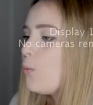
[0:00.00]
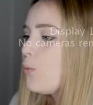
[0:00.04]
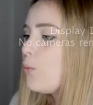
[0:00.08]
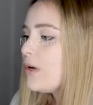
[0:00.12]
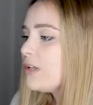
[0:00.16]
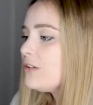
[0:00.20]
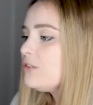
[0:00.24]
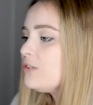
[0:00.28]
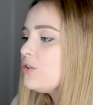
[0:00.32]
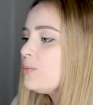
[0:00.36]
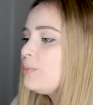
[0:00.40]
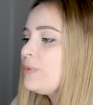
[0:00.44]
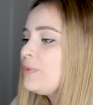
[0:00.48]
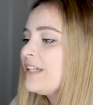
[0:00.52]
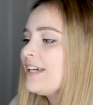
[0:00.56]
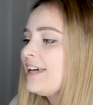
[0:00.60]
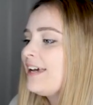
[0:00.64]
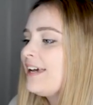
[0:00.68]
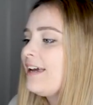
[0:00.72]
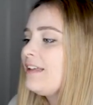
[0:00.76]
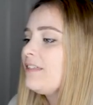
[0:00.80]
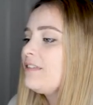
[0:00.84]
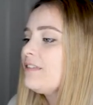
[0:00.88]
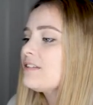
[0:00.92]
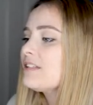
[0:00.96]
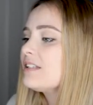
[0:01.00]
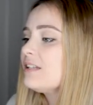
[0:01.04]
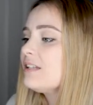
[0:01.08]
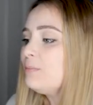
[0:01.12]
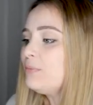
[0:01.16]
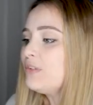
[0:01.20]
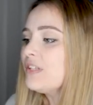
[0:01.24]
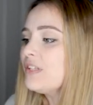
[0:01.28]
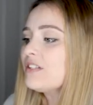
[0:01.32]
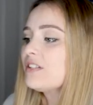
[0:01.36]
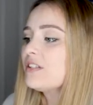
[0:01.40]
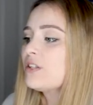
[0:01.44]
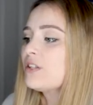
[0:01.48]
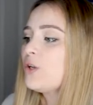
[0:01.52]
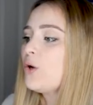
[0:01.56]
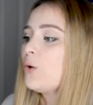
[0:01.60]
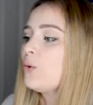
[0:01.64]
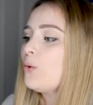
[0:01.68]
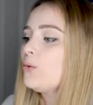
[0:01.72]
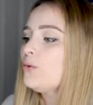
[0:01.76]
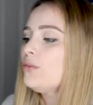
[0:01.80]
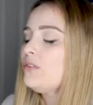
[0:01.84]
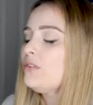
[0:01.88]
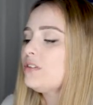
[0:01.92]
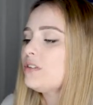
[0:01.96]
We'll duplicate the simplest
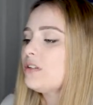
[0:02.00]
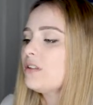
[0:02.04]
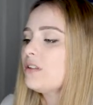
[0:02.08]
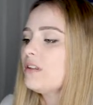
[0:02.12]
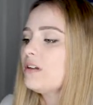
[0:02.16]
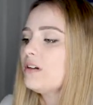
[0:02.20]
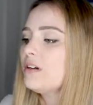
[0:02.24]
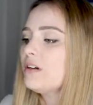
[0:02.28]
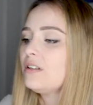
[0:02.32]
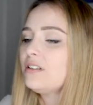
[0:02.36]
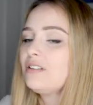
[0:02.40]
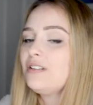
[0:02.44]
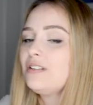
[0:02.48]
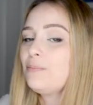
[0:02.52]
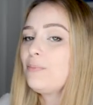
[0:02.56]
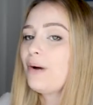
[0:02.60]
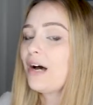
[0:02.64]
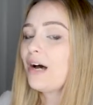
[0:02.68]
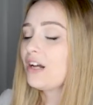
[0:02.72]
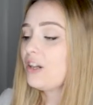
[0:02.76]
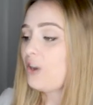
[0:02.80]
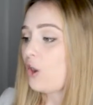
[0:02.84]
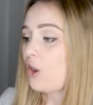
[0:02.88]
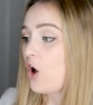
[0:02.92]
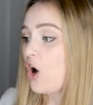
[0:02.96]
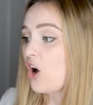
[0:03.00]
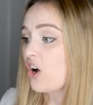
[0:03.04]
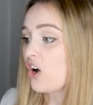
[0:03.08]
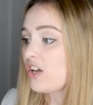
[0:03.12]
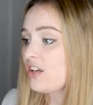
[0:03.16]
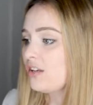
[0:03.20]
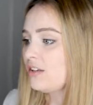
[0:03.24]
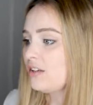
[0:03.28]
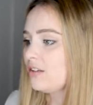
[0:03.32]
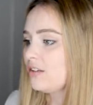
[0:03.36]
node, the debug log,